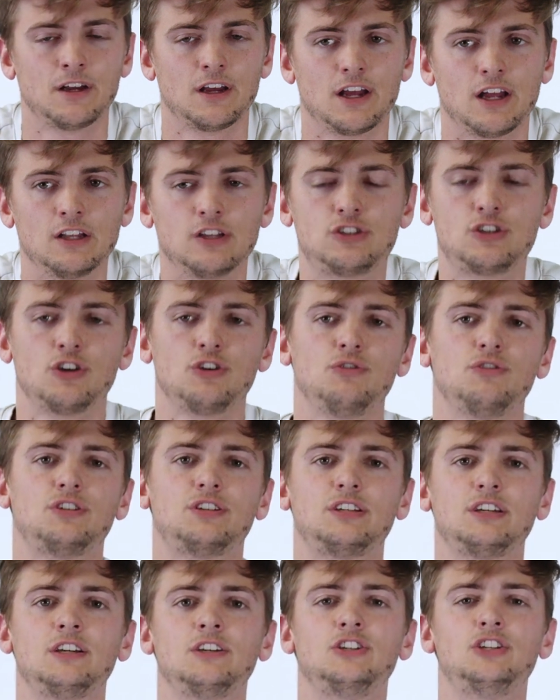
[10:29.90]
And so you
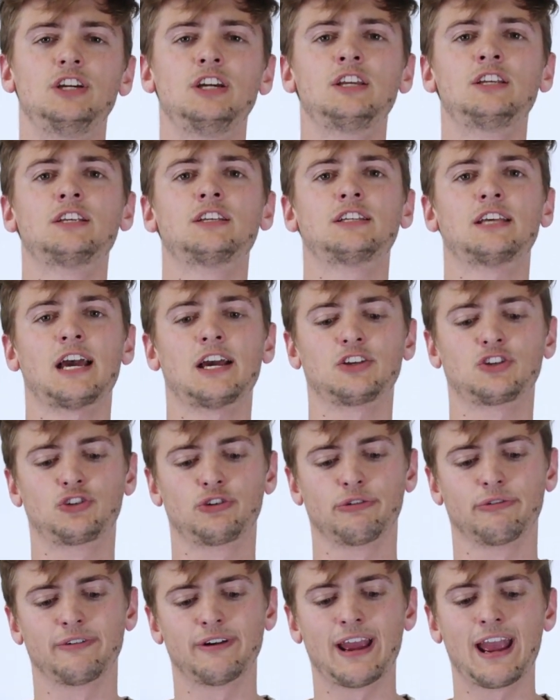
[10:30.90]
see, Jesus has
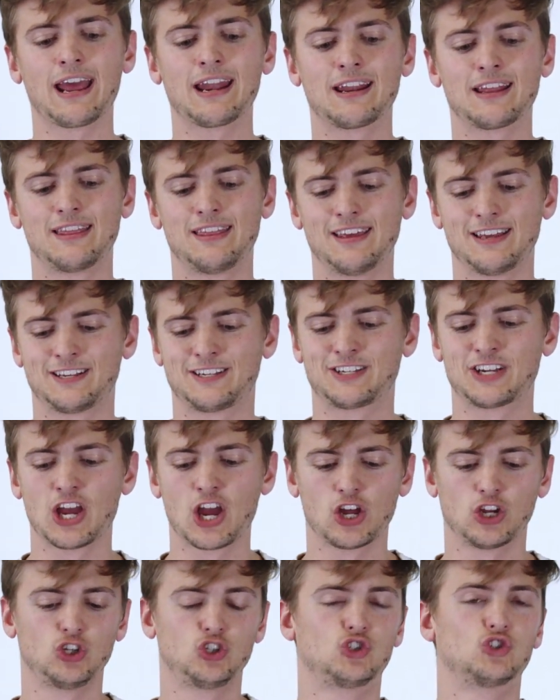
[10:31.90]
created this
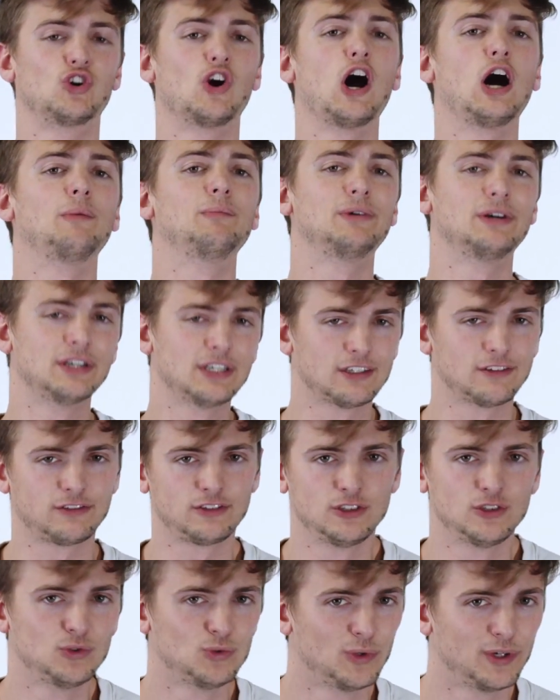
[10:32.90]
drama,
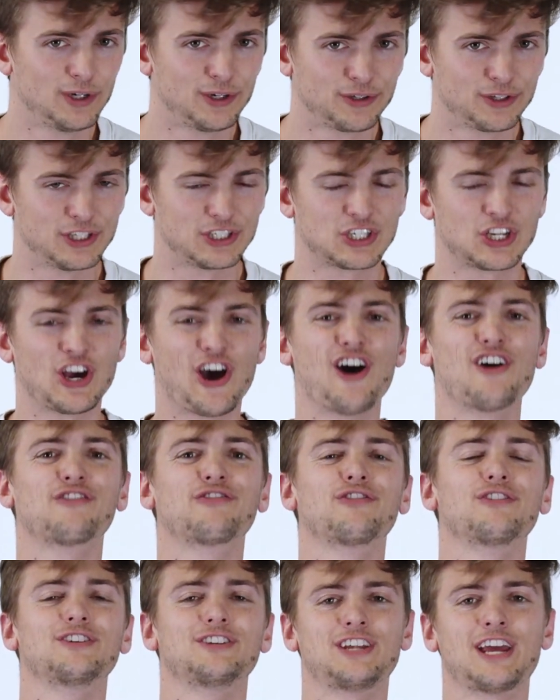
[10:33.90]
if you will, this
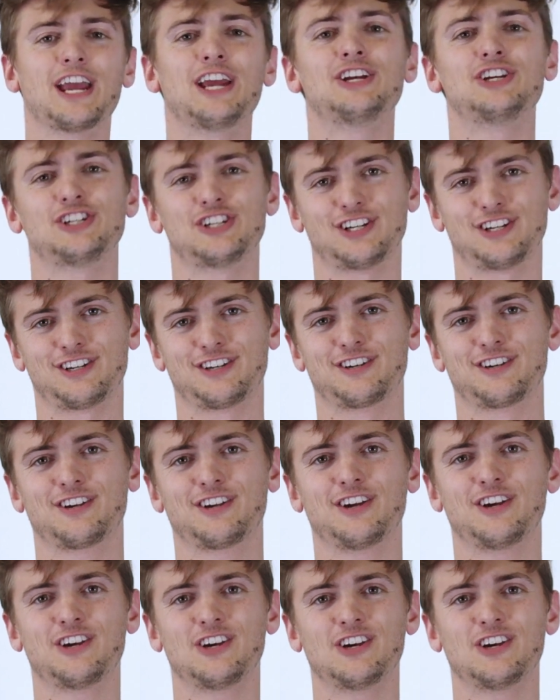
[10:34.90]
confrontation,
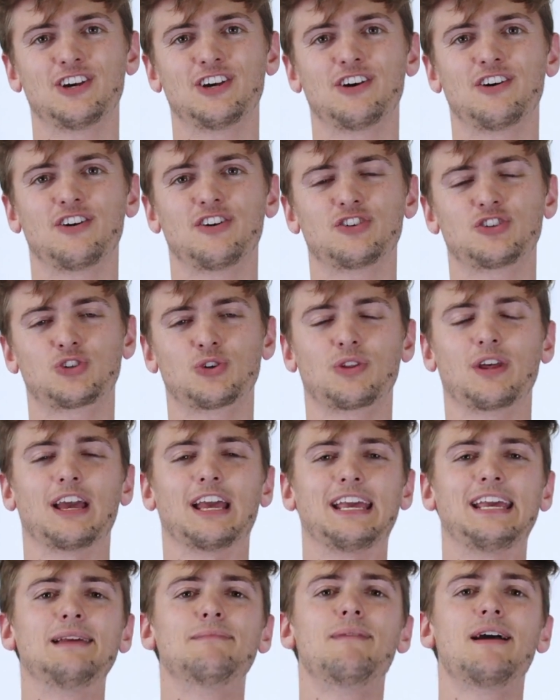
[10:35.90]
so that
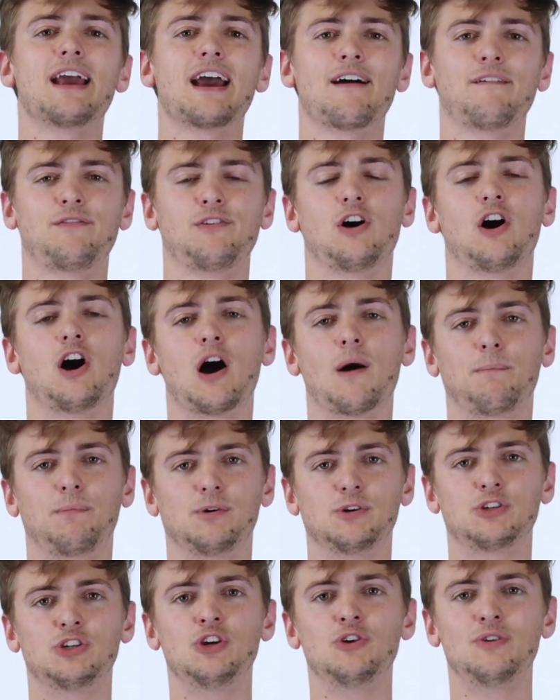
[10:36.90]
he may have the
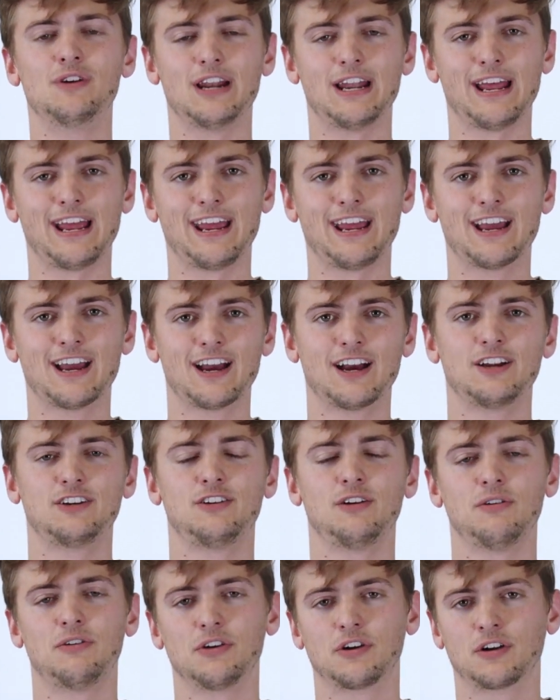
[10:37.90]
opportunity
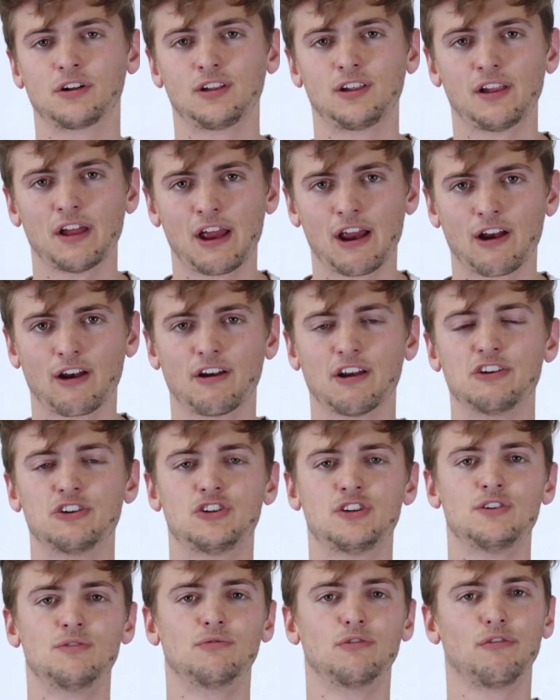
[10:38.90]
to declare and
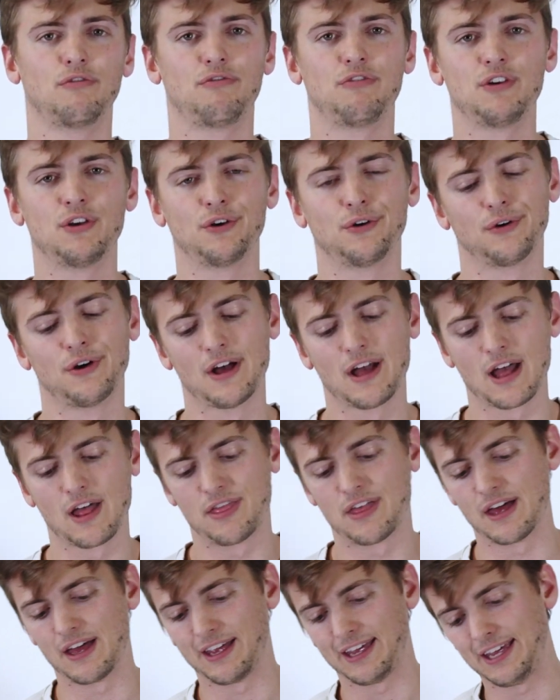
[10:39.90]
to reveal
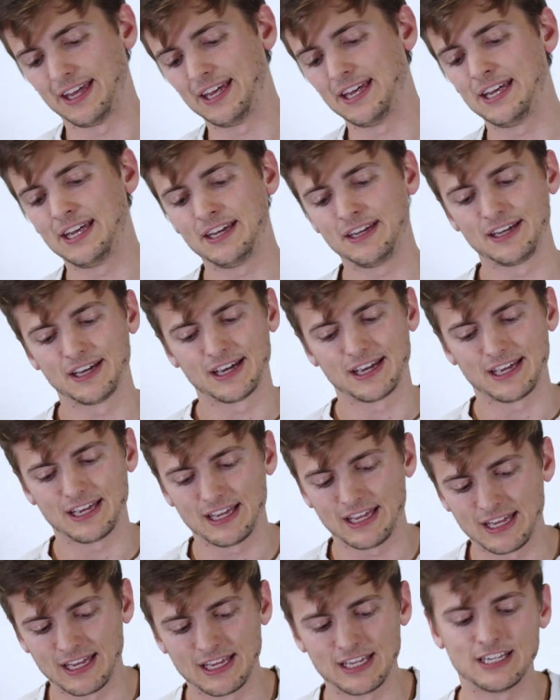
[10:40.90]
that he
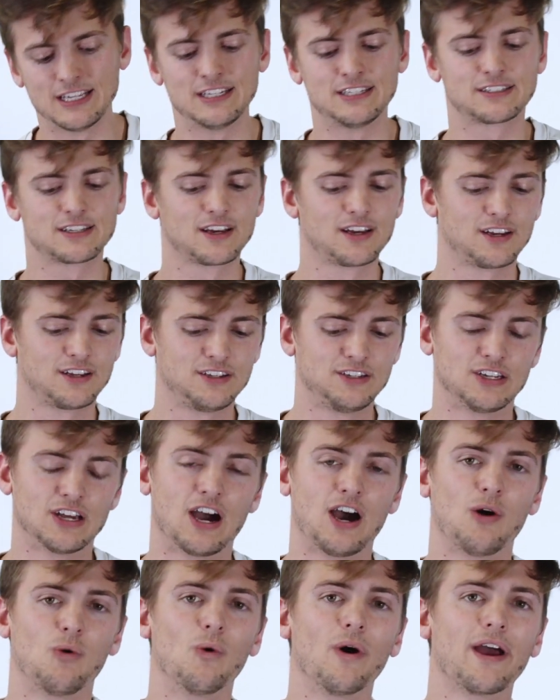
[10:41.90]
is
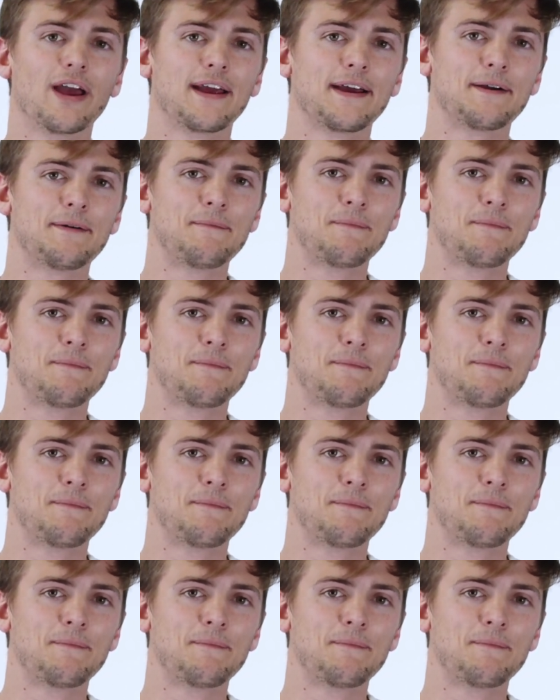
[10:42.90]
Yahweh.